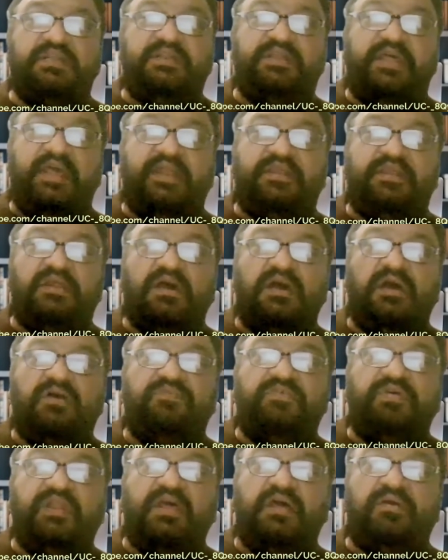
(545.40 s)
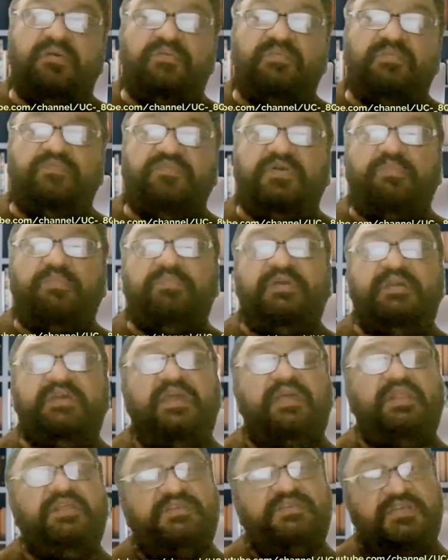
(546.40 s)
the data for
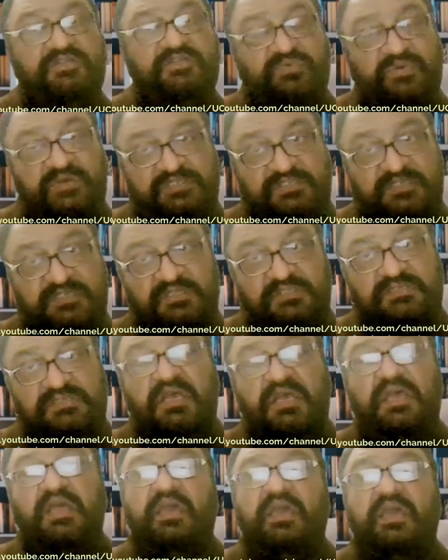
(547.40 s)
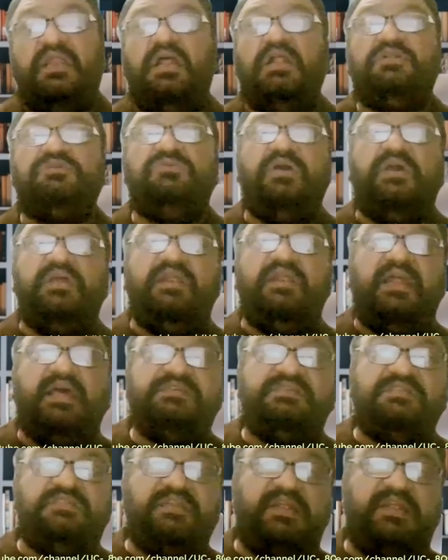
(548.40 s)
making research questions, and also
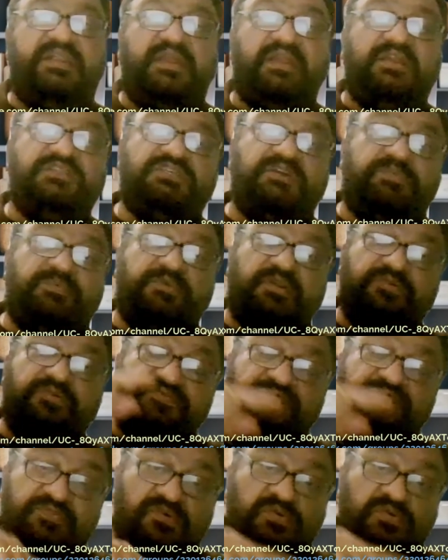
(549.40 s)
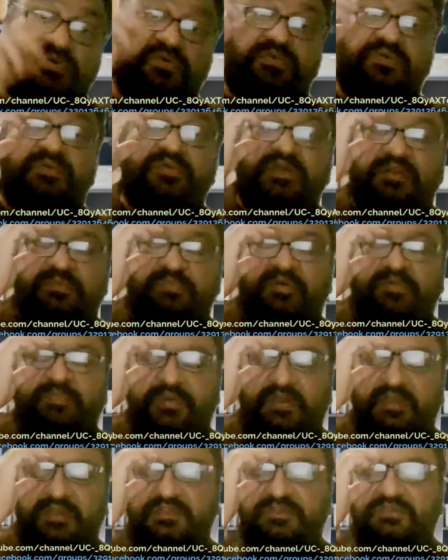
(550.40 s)
analyzing the data in chapter 4 in my
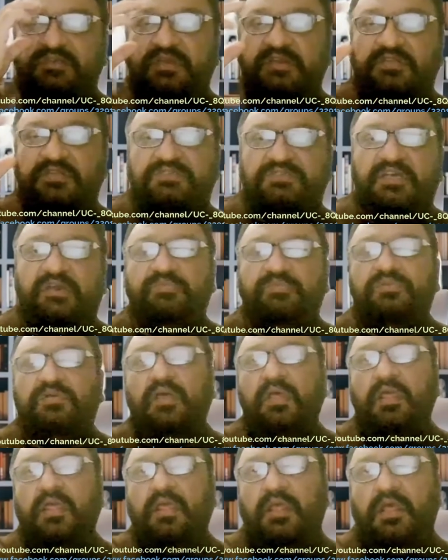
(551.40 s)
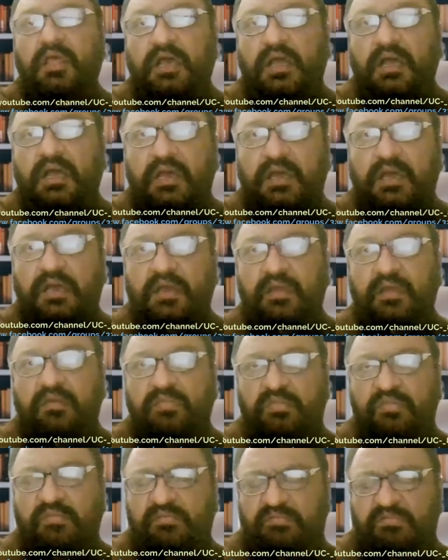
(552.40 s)
PhD studies. Same, uh,
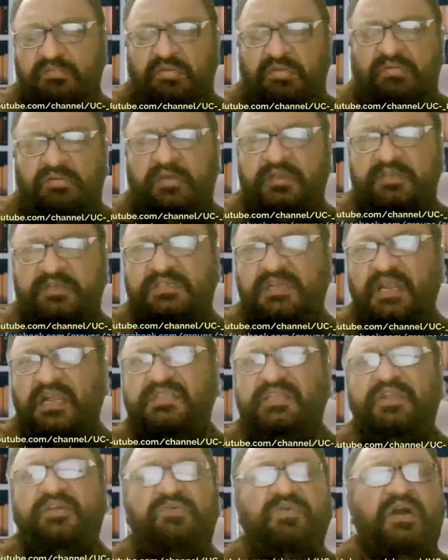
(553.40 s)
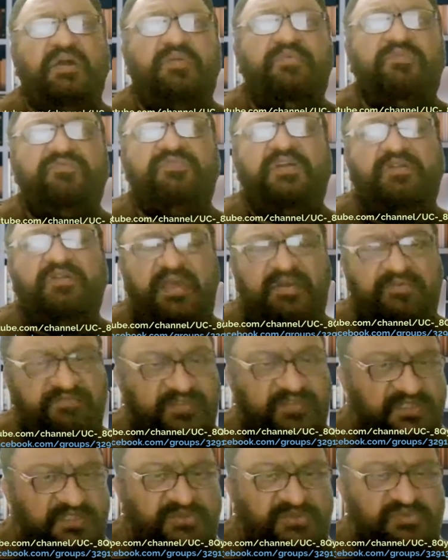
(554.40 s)
it's not the requirement for
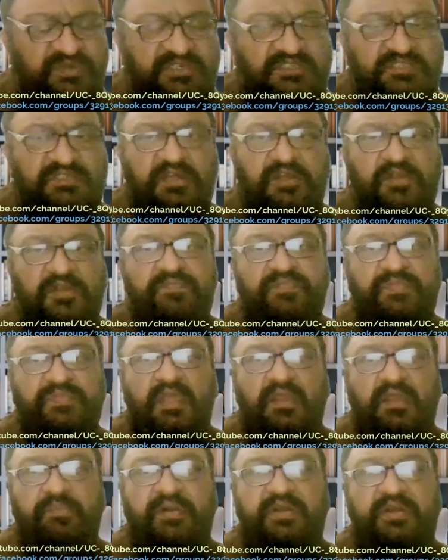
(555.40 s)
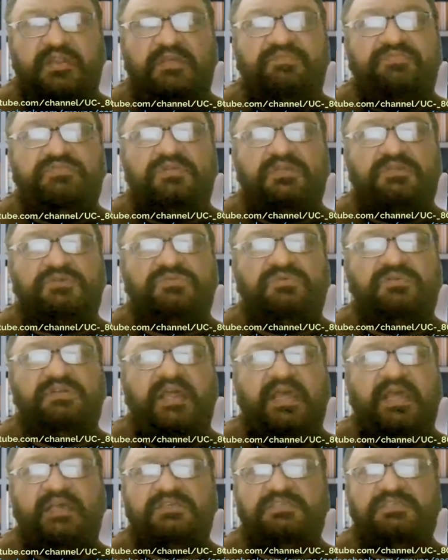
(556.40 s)
MPhil students, but if the
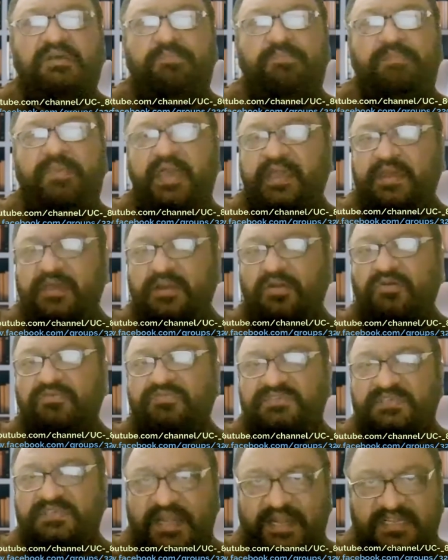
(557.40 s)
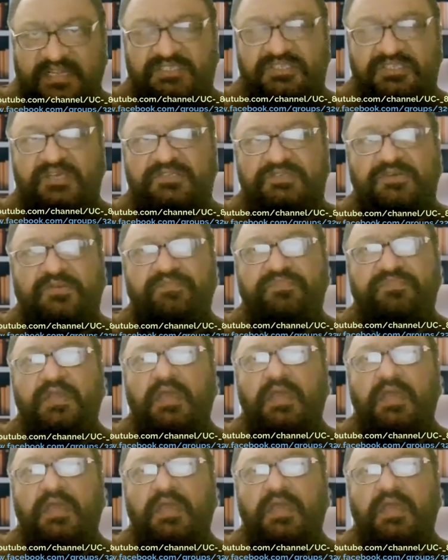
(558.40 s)
student has some background of statistics,